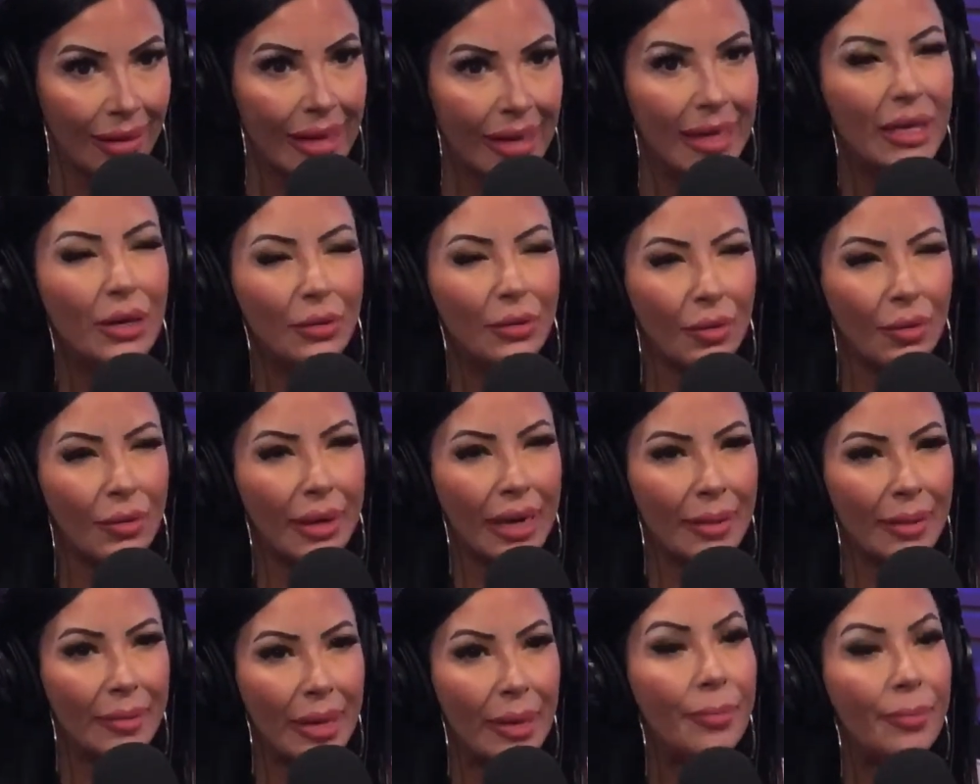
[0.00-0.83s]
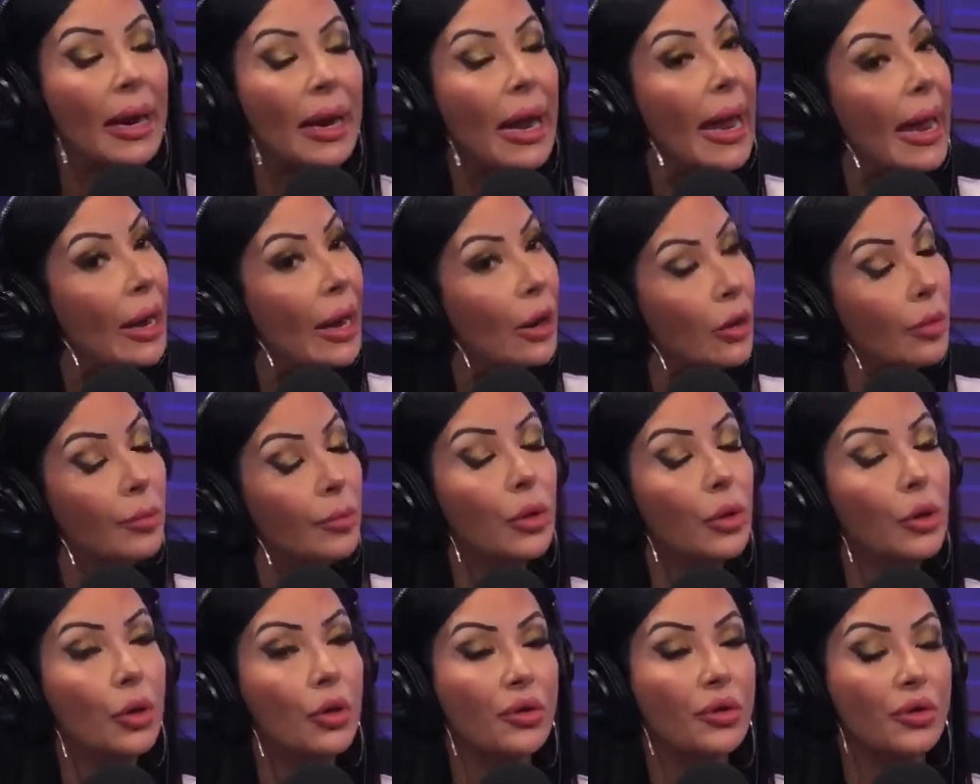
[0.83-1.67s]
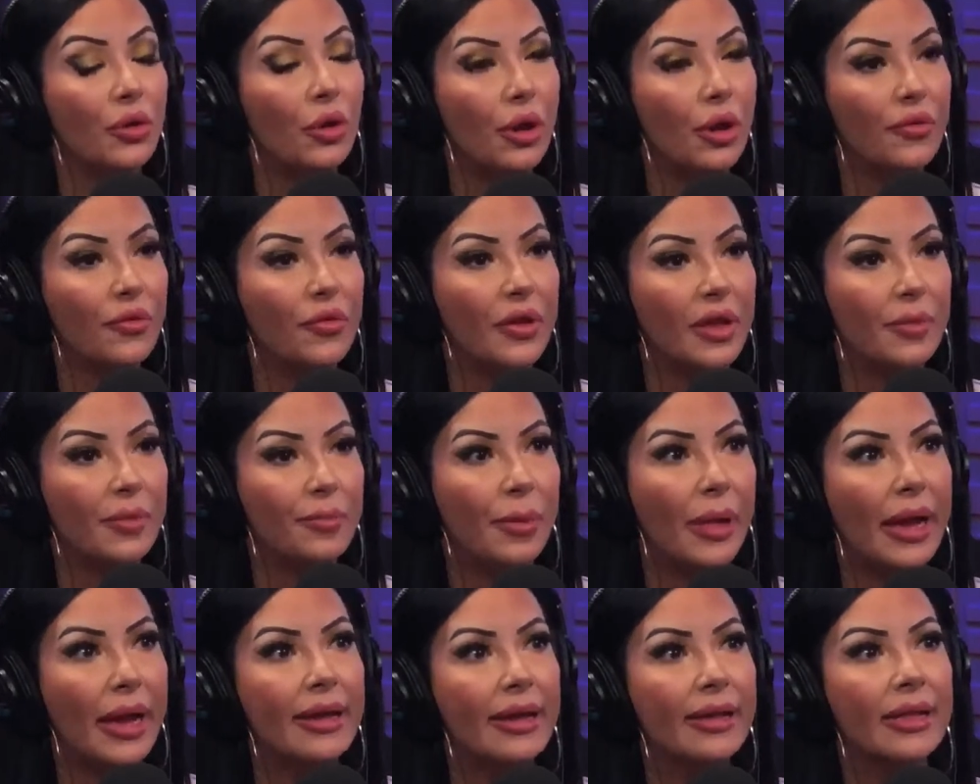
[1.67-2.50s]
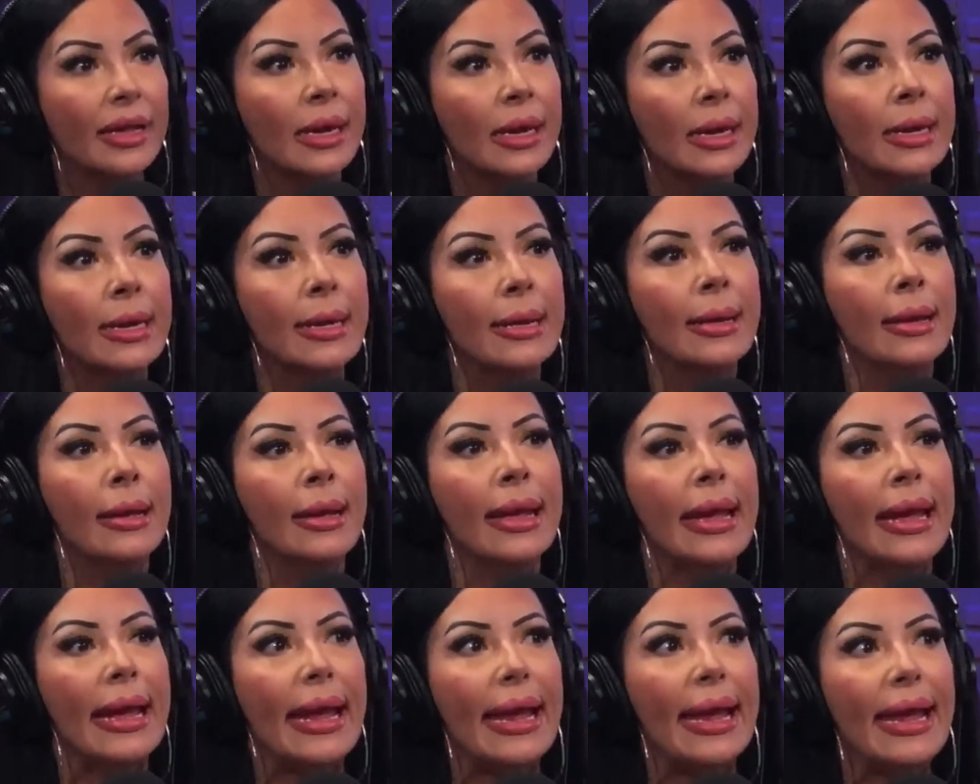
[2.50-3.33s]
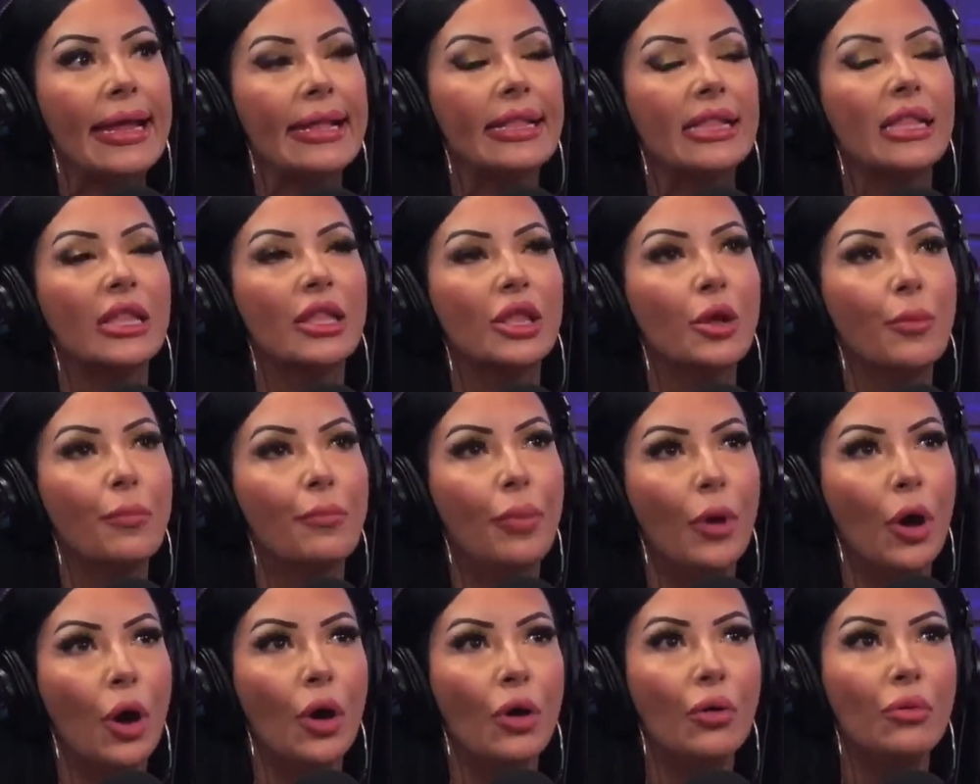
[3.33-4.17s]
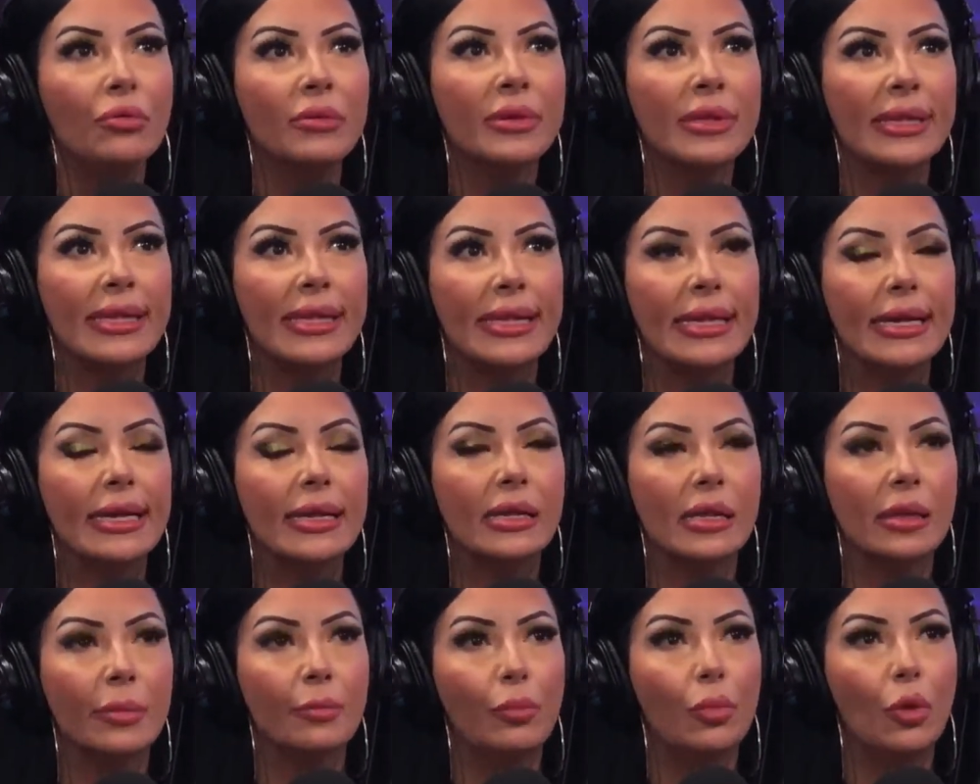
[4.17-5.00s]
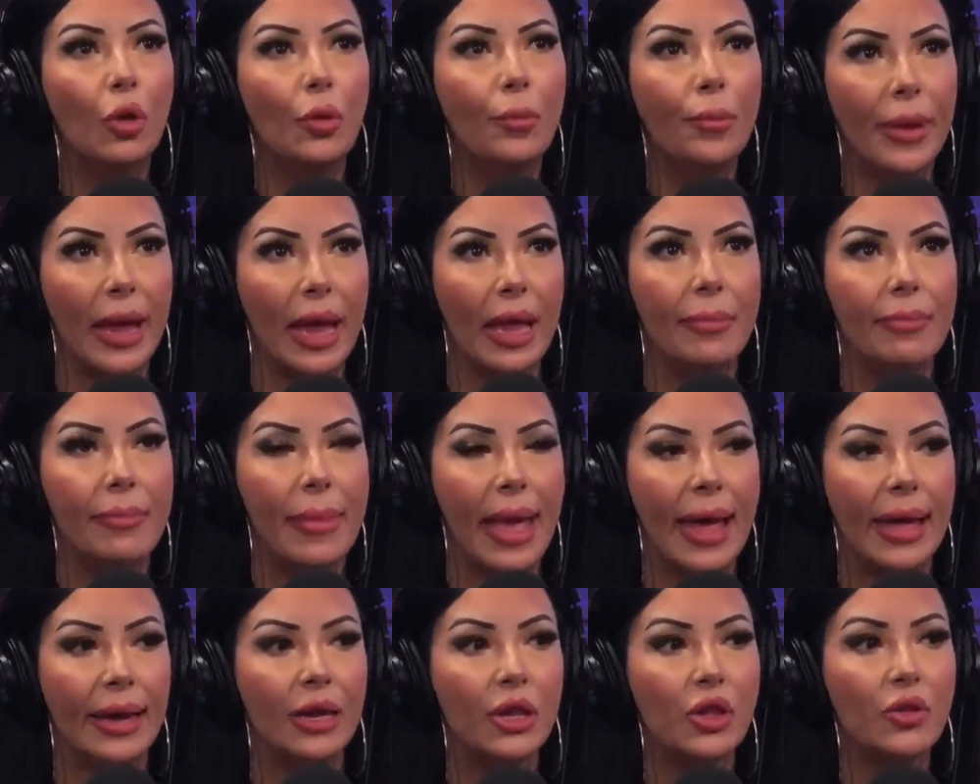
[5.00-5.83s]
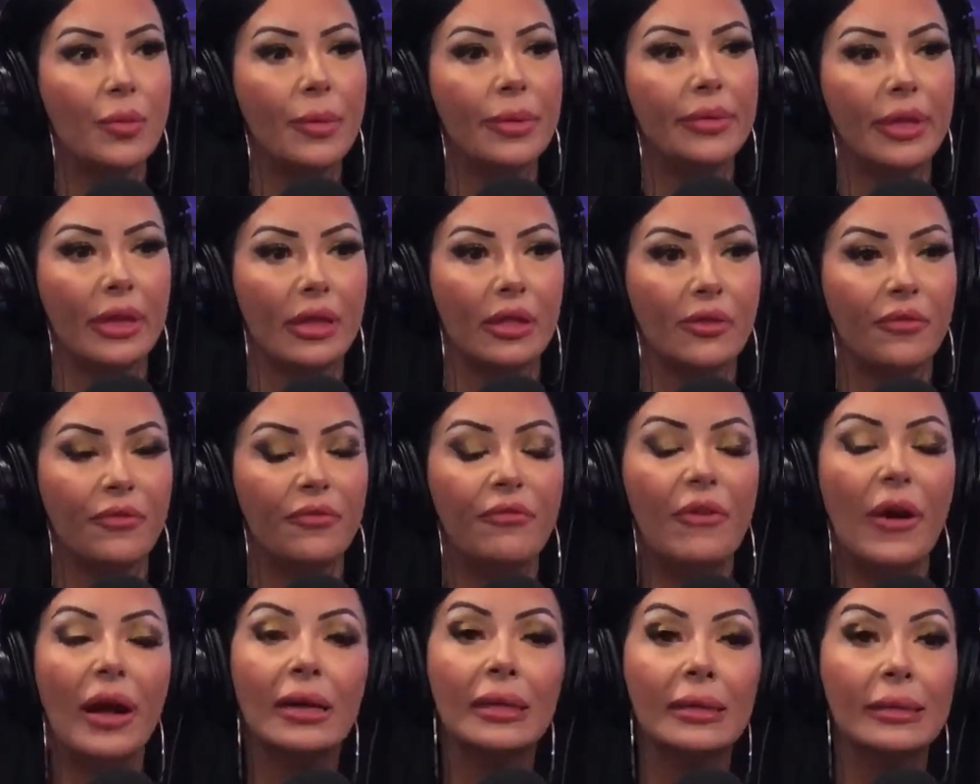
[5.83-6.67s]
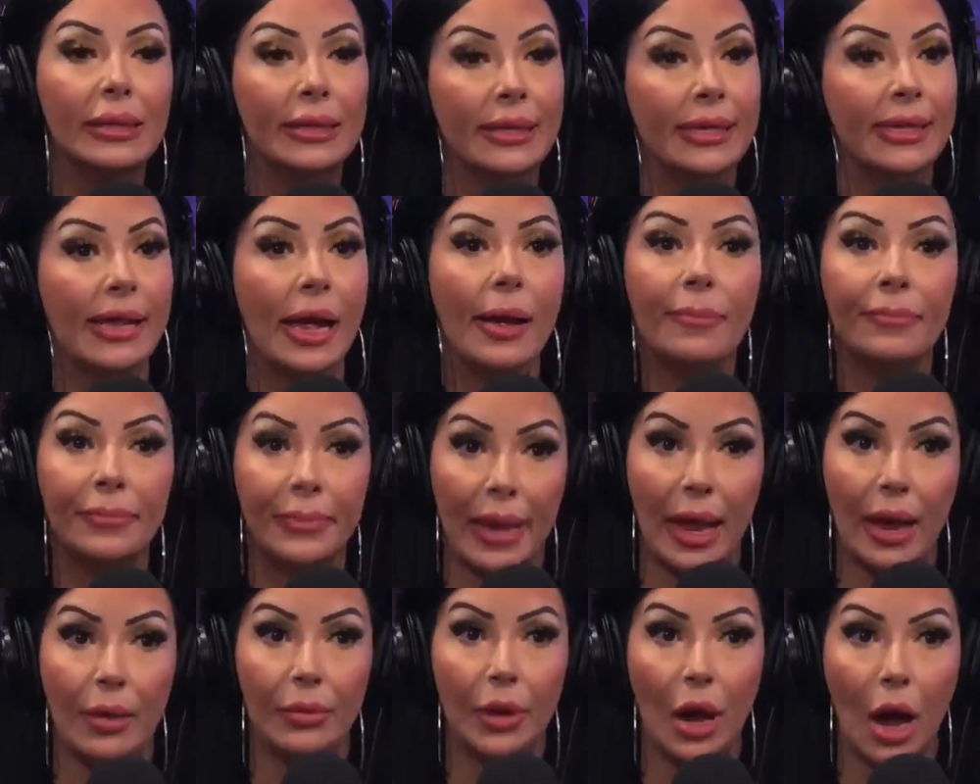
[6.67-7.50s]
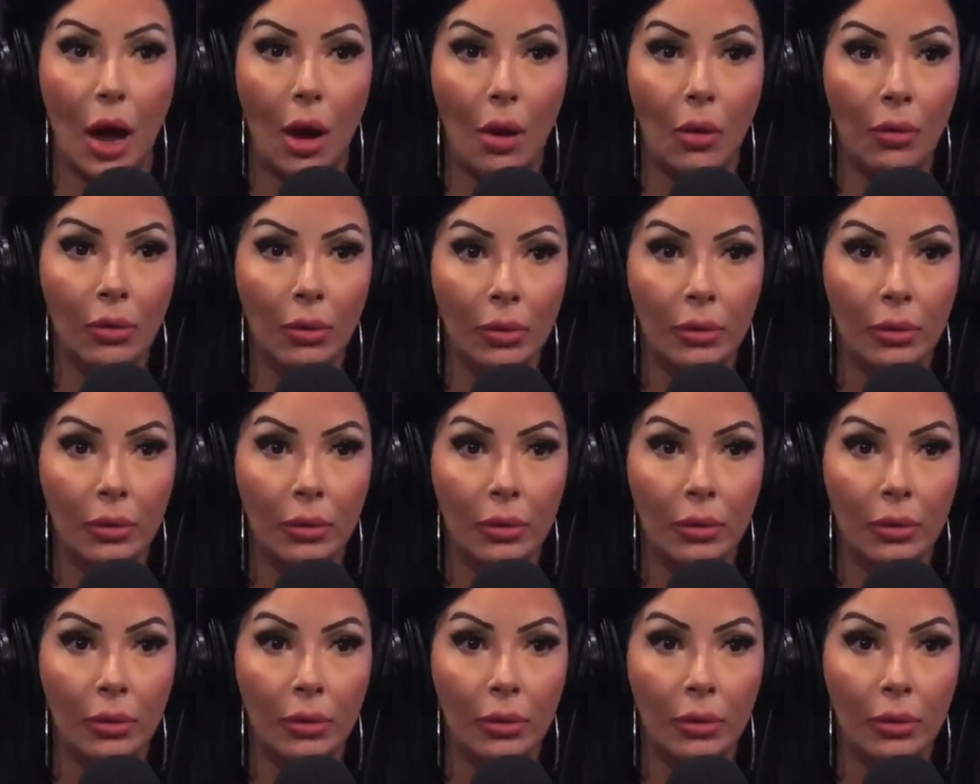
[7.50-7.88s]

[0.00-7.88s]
You know what I mean? But Aaron Boone goes hard for his players. It's the postseason bullpen management that's fucked us up now. No?